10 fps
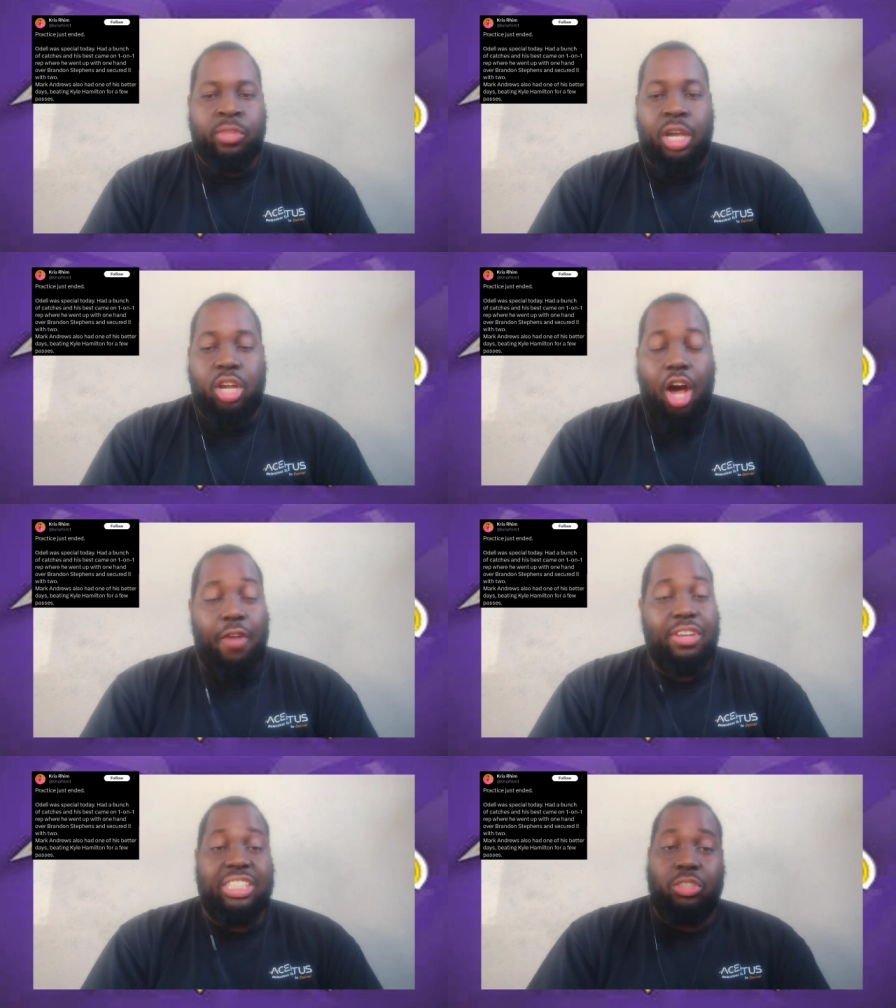The
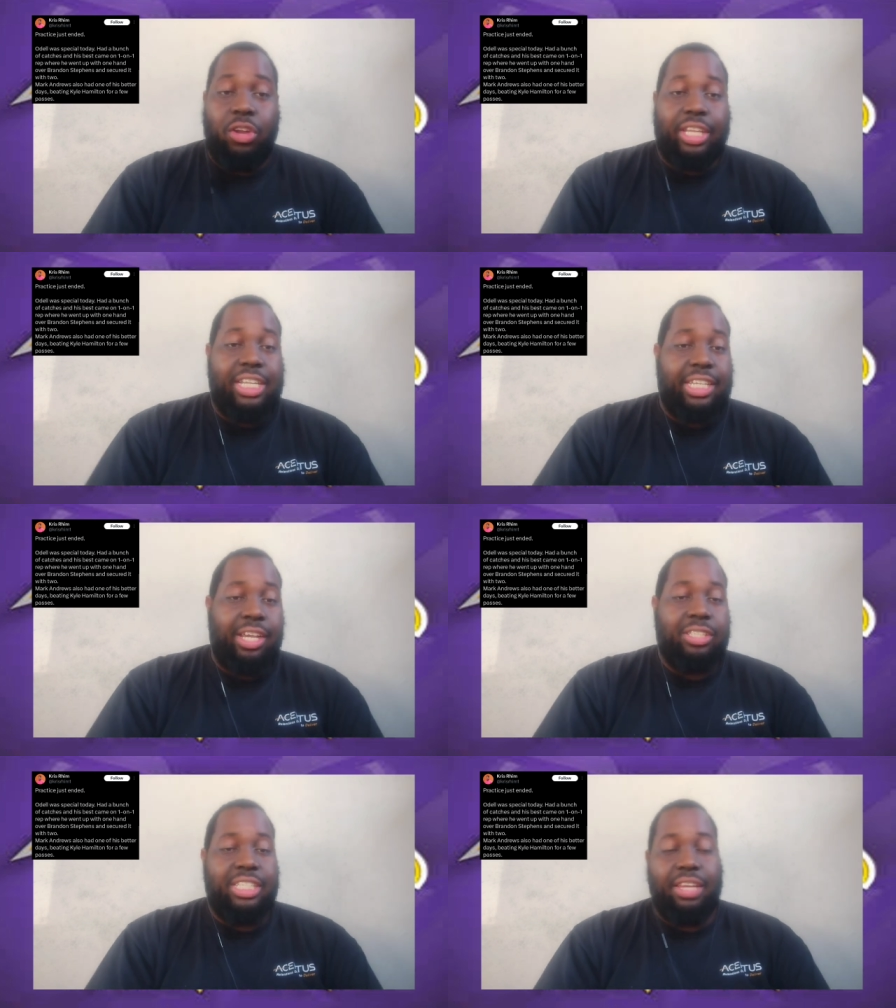offense is going to get
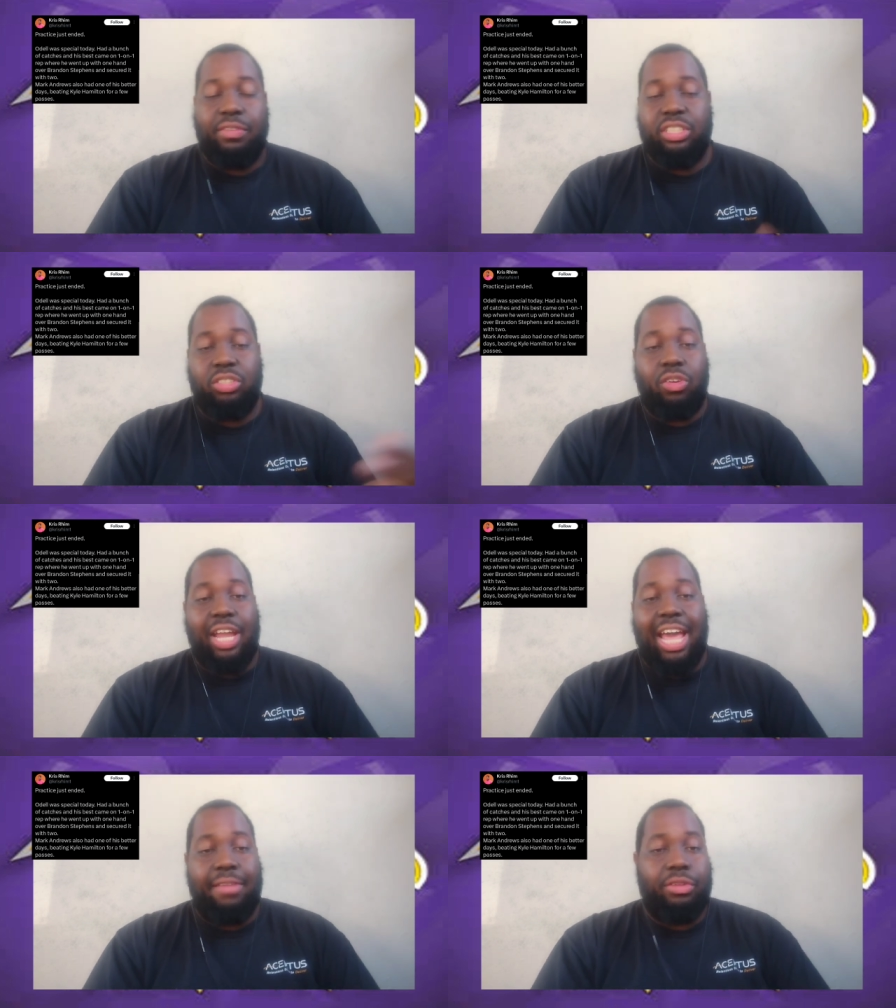theirs. The defense is going
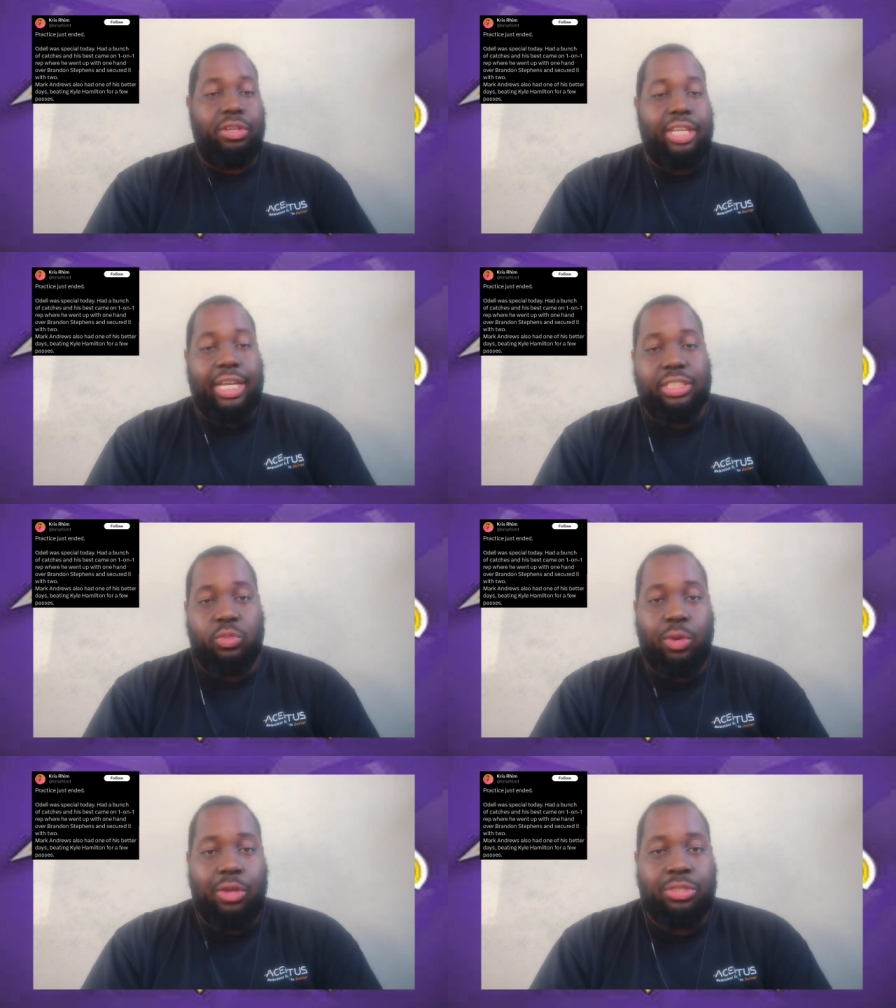to have their days
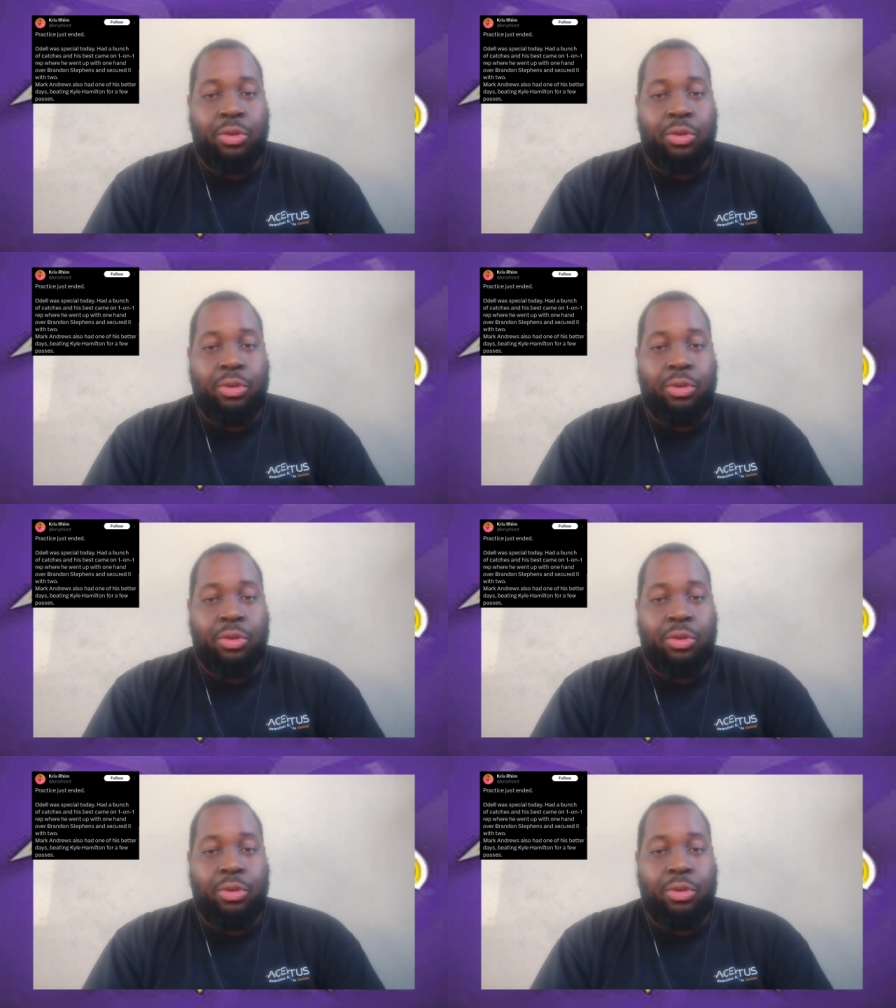as well.